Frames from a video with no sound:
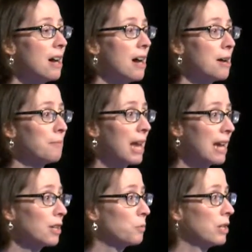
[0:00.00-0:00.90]
Um,
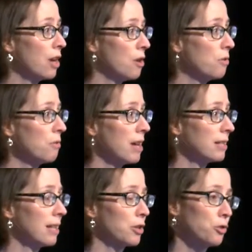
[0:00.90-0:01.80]
and we know
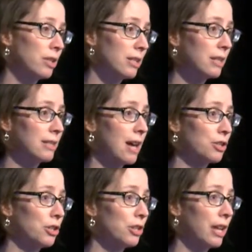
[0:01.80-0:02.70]
as the electricity
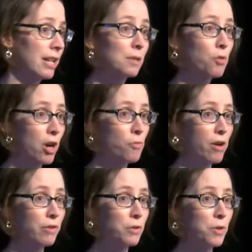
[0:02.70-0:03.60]
sector gets more and
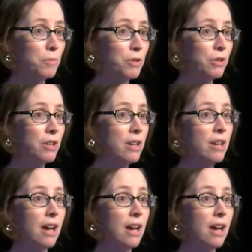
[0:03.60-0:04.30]
more renewable,